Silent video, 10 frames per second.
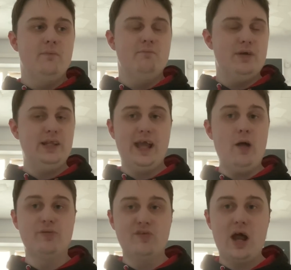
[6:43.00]
mainly
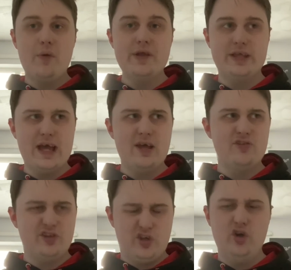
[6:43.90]
help Ferrari
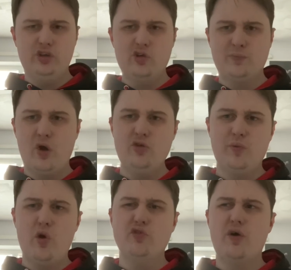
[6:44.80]
secure those points,
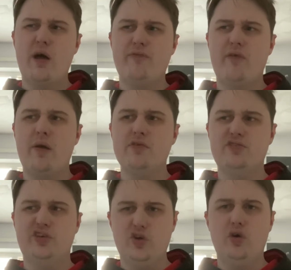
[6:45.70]
but also help Ferrari
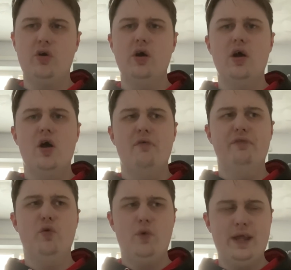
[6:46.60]
secure
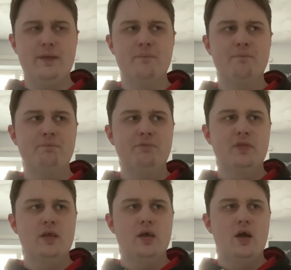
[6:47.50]
the win.
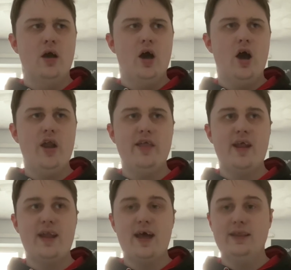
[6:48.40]
Other
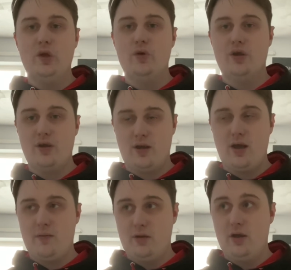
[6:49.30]
than that,
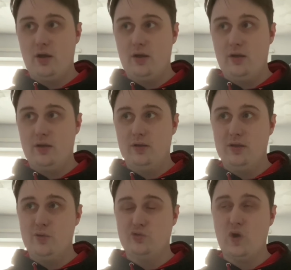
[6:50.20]

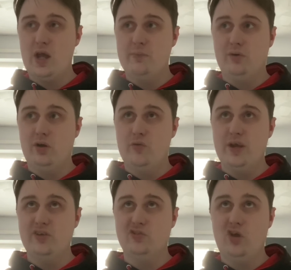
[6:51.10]
it was quite a boring
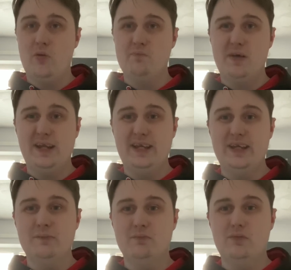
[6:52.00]
race. Not
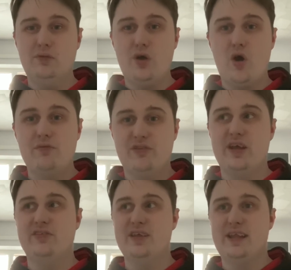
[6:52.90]
many
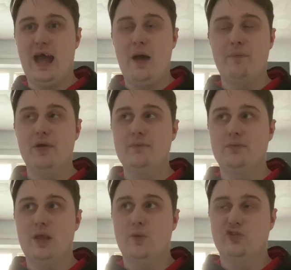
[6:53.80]
overtakes did happen.
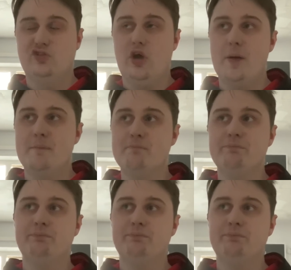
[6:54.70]
There was some